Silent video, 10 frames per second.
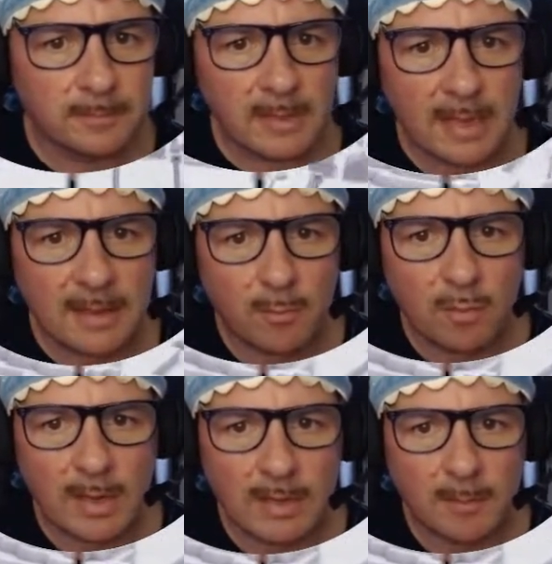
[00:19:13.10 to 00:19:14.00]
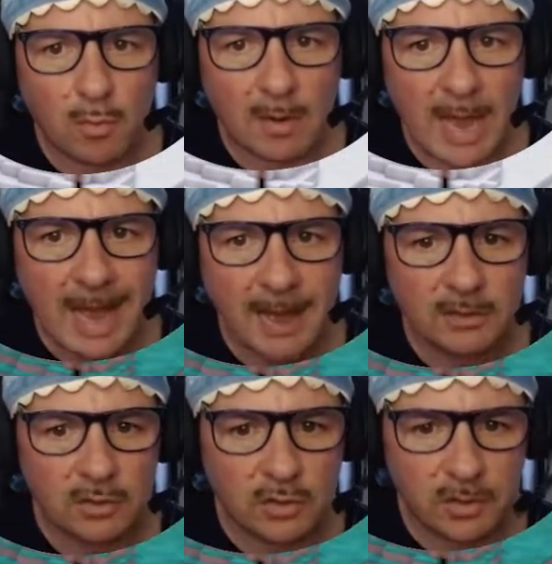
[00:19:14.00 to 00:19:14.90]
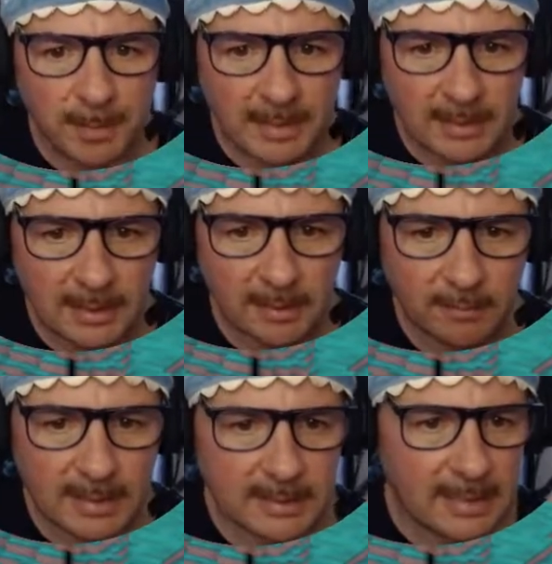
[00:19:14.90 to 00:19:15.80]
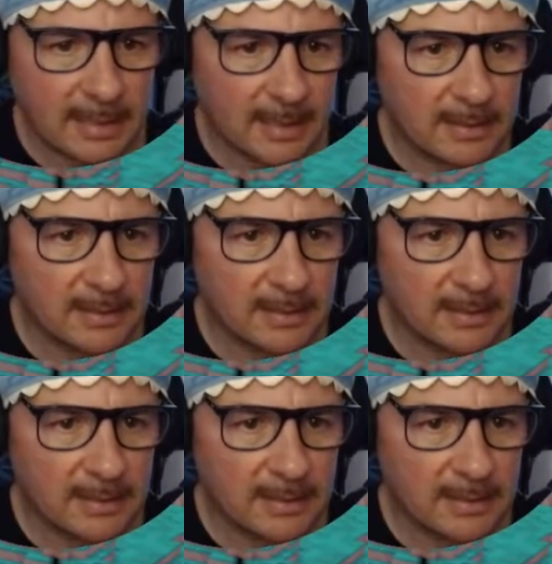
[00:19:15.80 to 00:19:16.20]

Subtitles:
and then we'll get them all out and just basically reset it.